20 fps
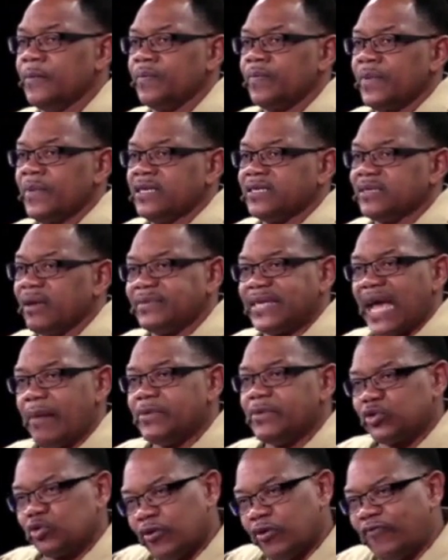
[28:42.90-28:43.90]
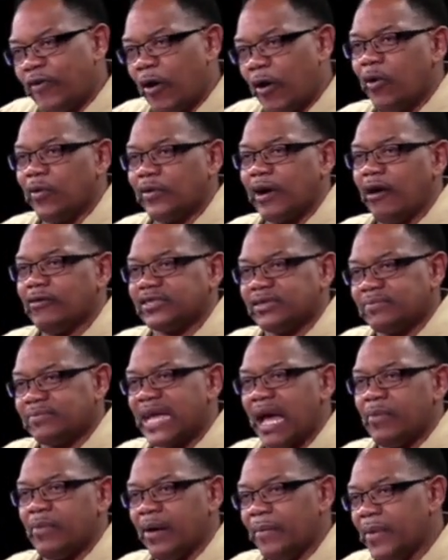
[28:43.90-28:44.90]
Sometimes it's through a phone call. Sometimes
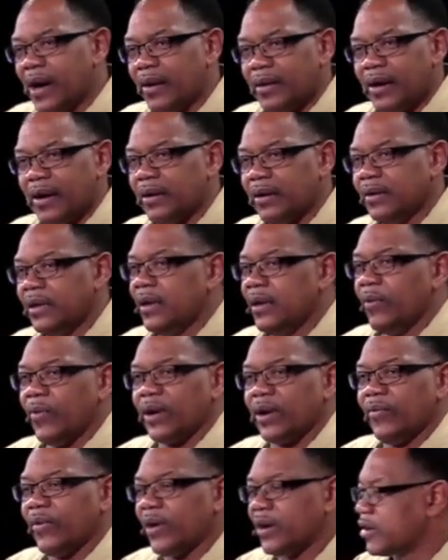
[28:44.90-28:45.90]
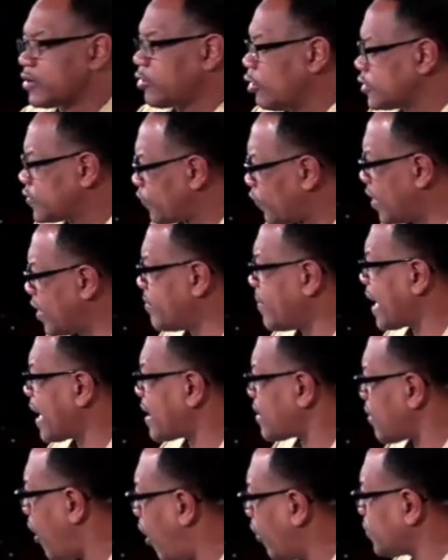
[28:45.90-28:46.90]
one of a close friend might
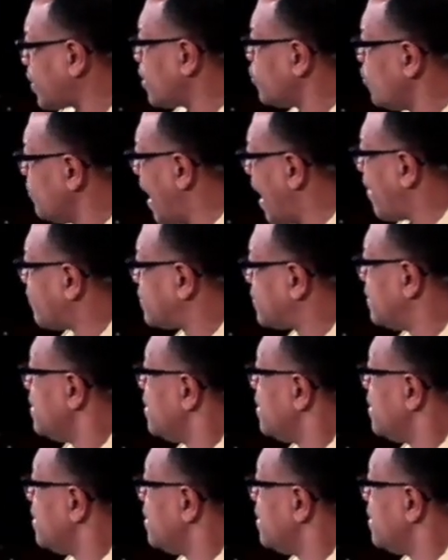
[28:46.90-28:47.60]
call you and you may have to